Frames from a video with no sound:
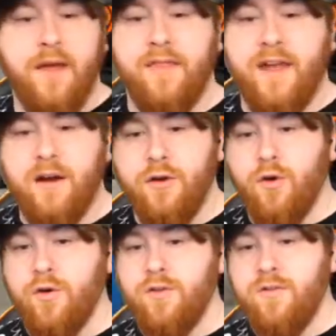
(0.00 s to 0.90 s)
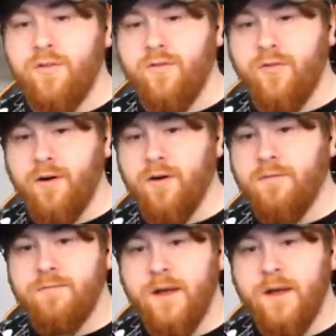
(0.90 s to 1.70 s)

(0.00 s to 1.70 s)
they are known for